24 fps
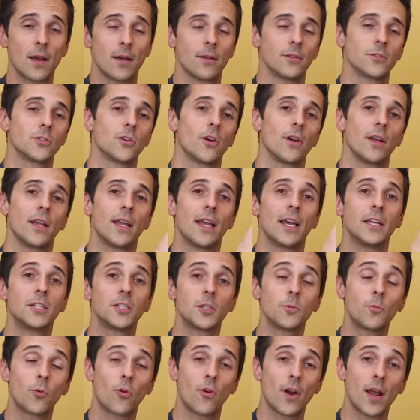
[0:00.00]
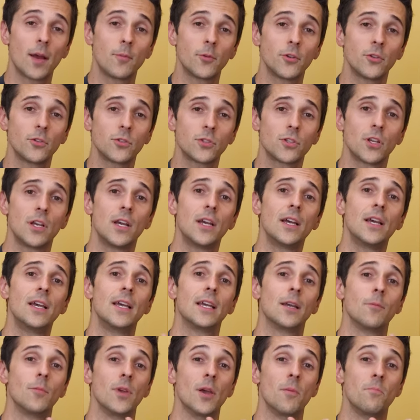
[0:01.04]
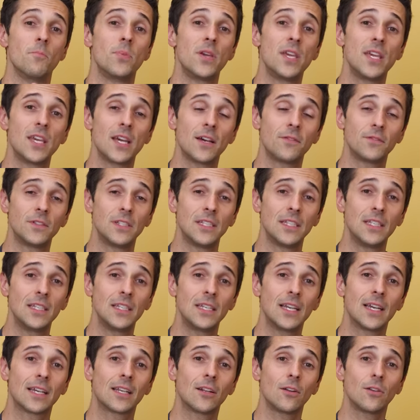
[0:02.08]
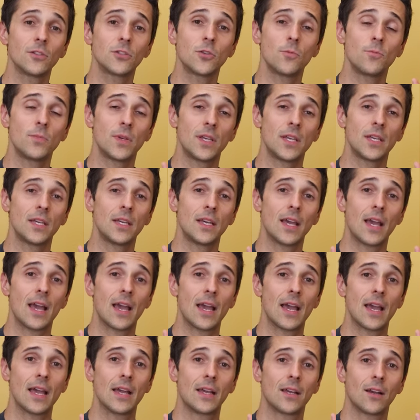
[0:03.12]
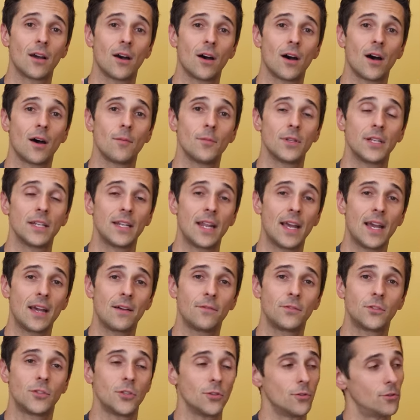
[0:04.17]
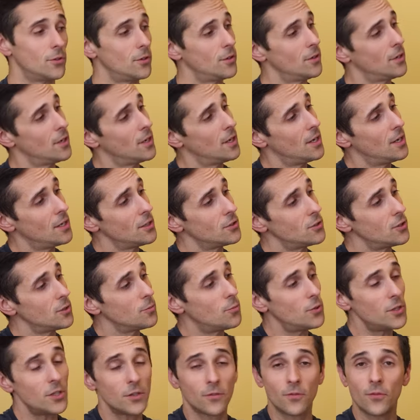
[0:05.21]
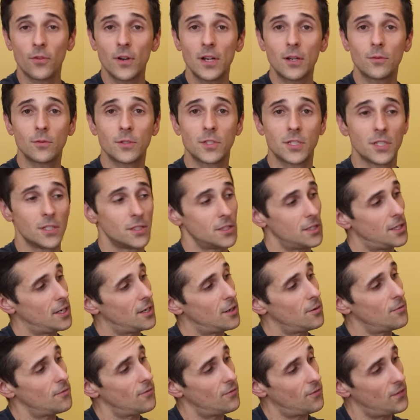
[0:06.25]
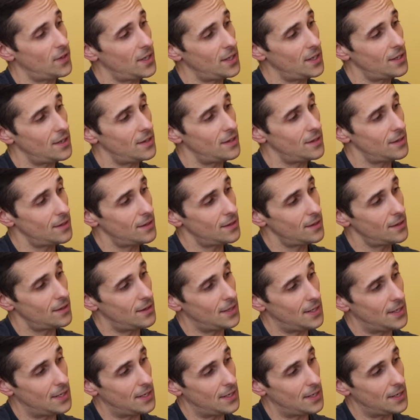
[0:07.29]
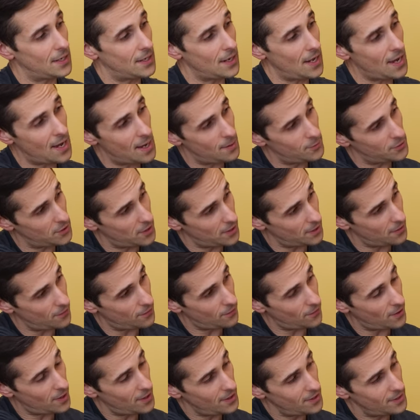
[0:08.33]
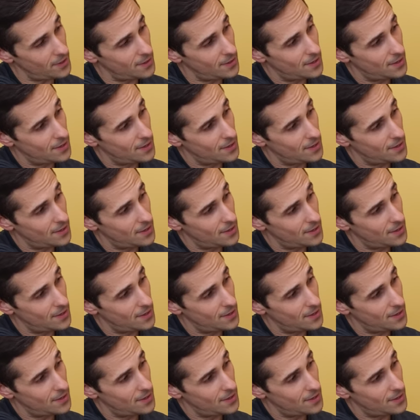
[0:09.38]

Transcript: sorry engine parameters it can be a PFD. It can also be a COM and NAV tuner. So you can put your frequencies in here via the knobs on the front,